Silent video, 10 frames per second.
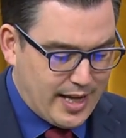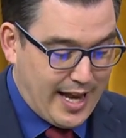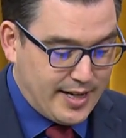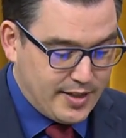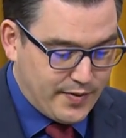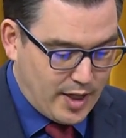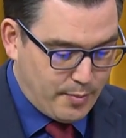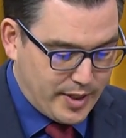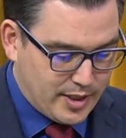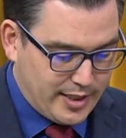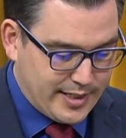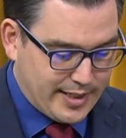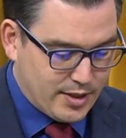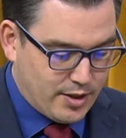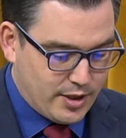and developing clean
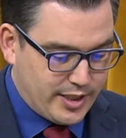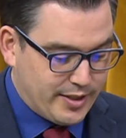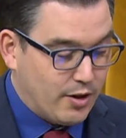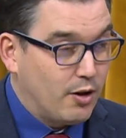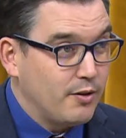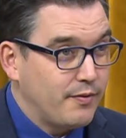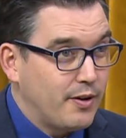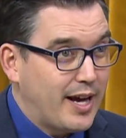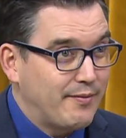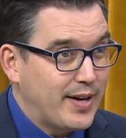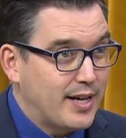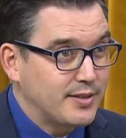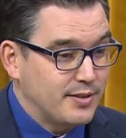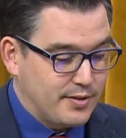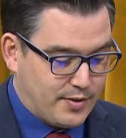technology in all
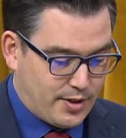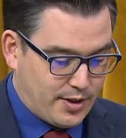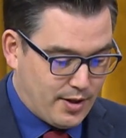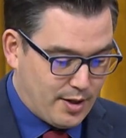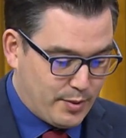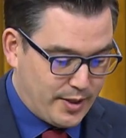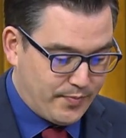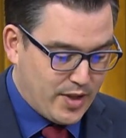facets of our economy,